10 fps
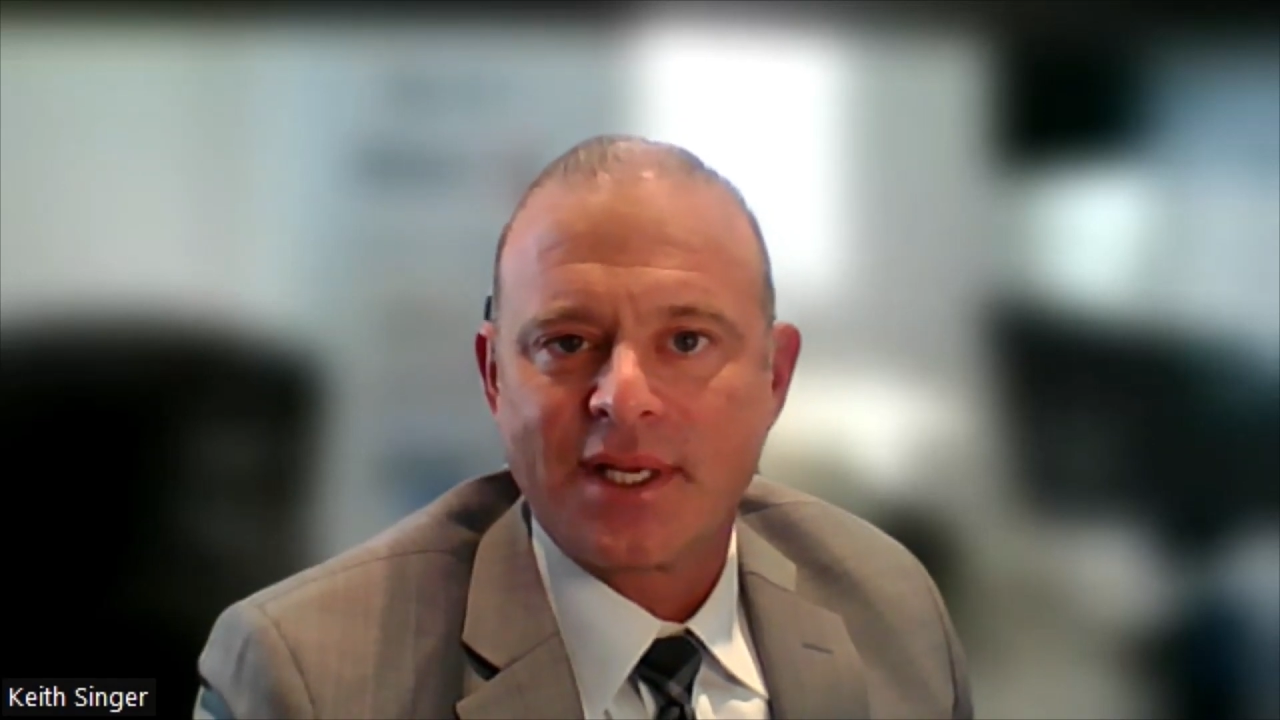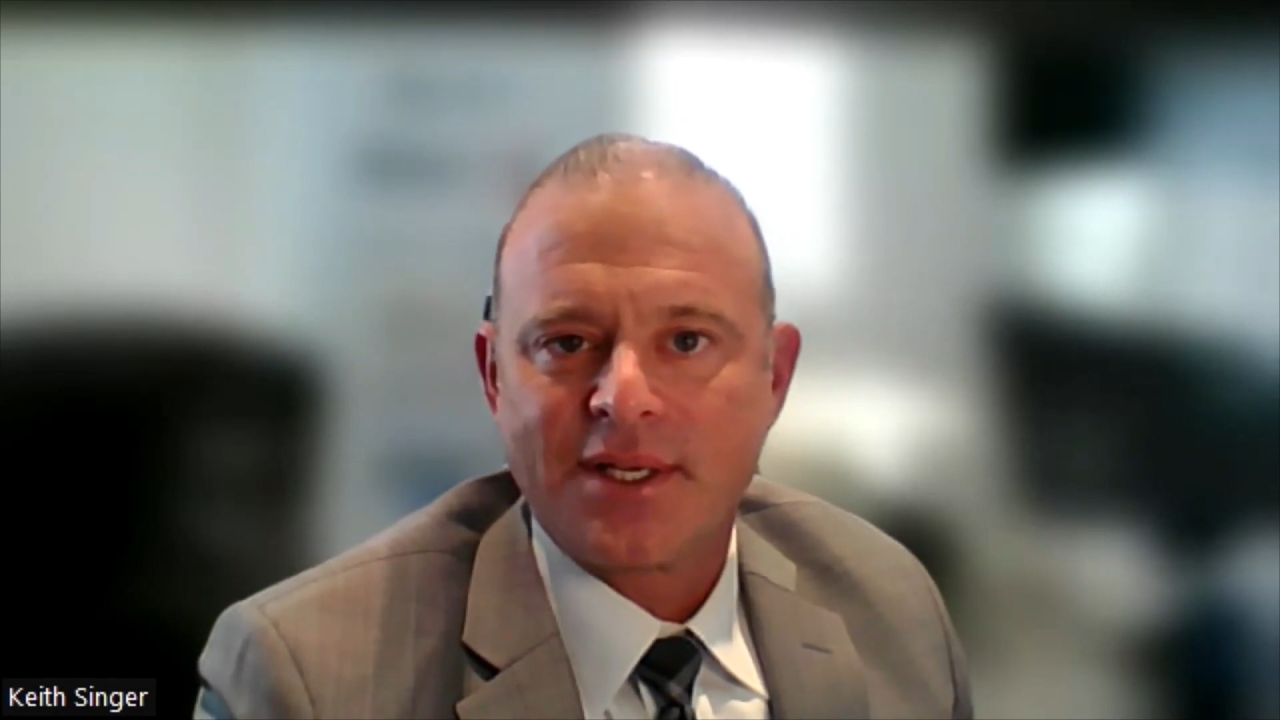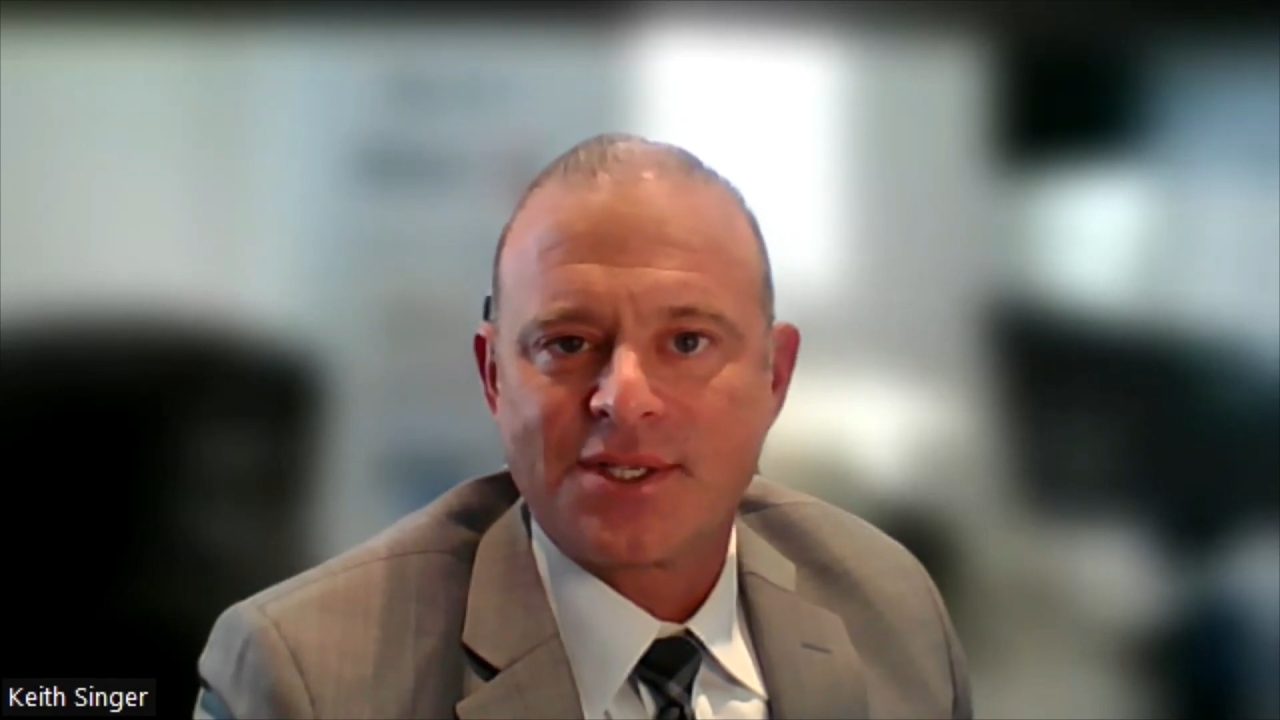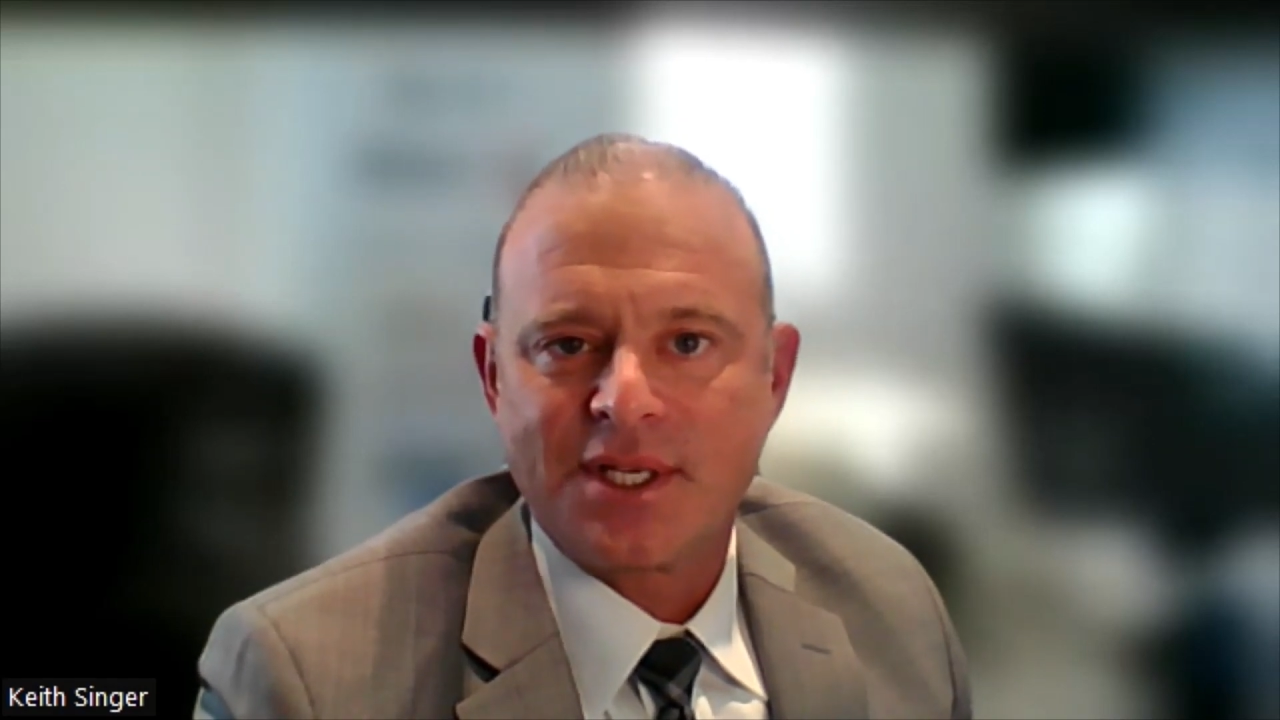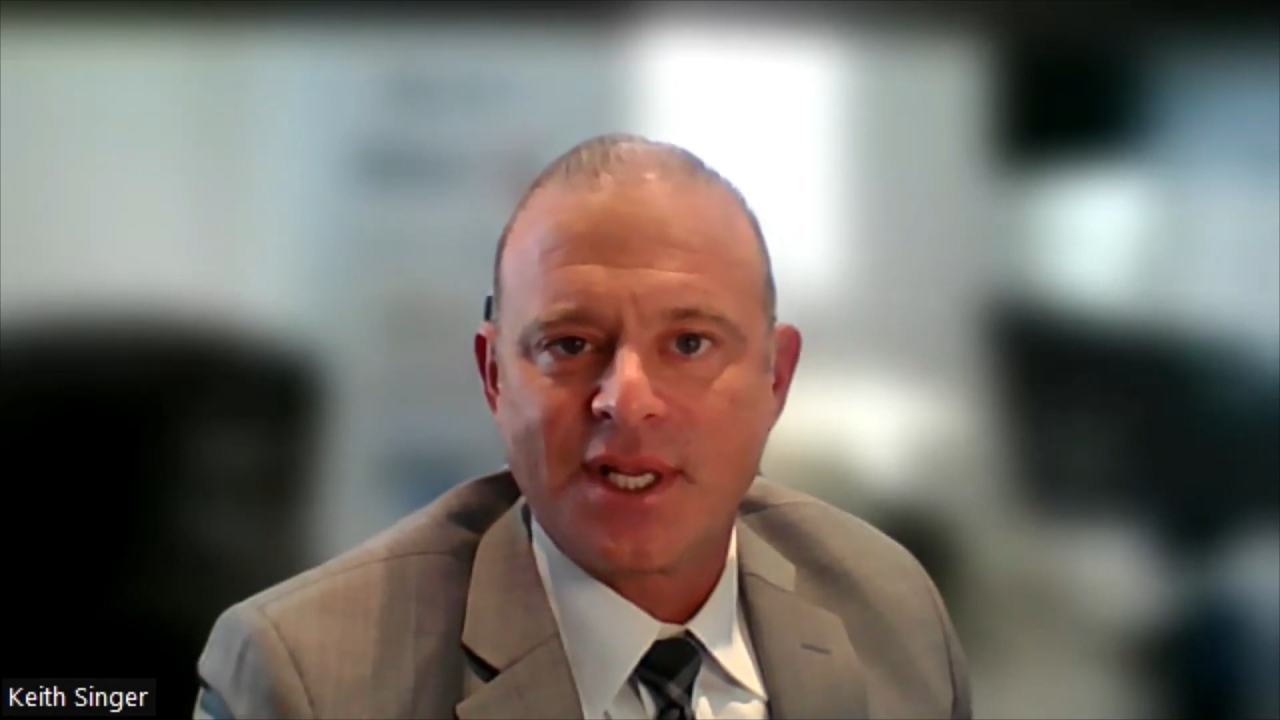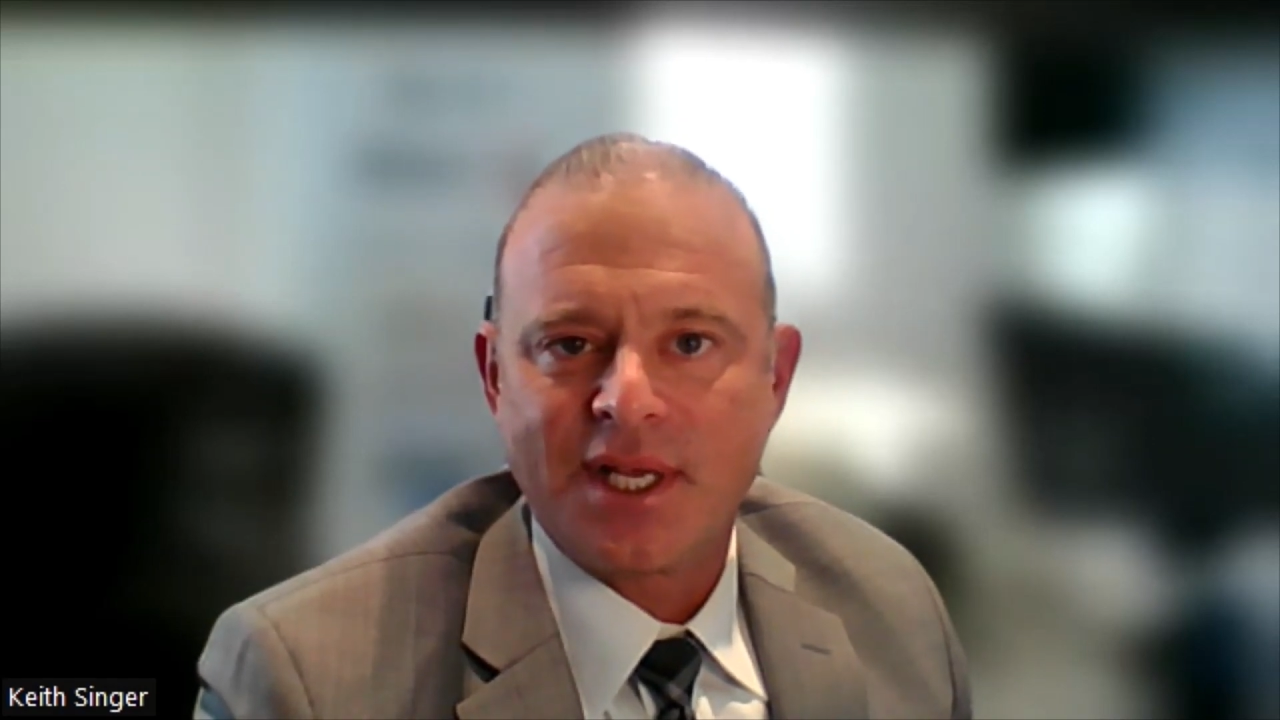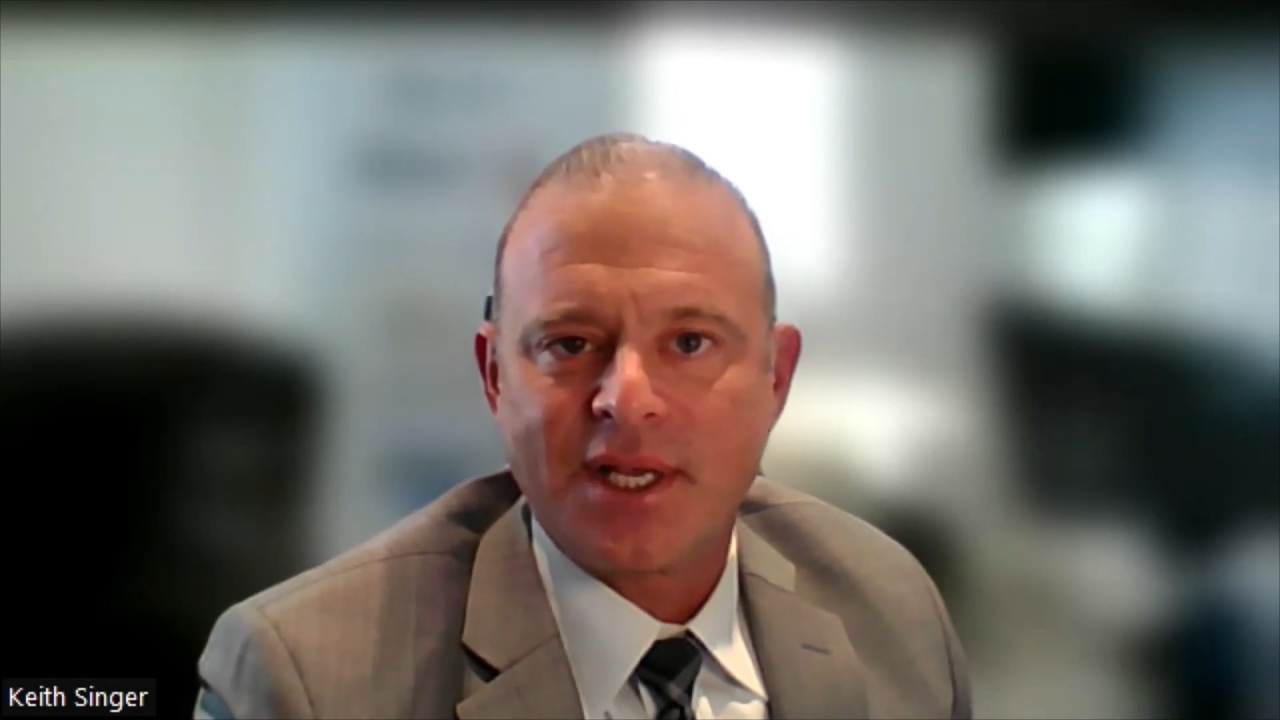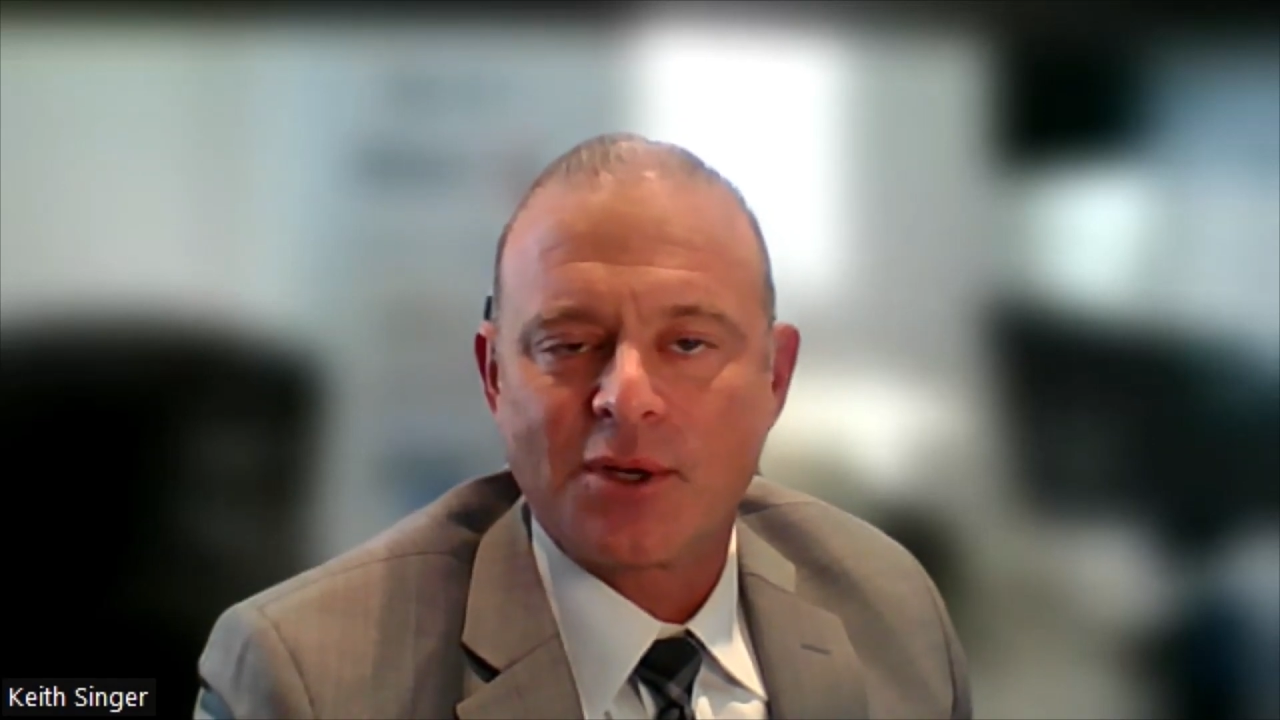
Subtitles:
in a CD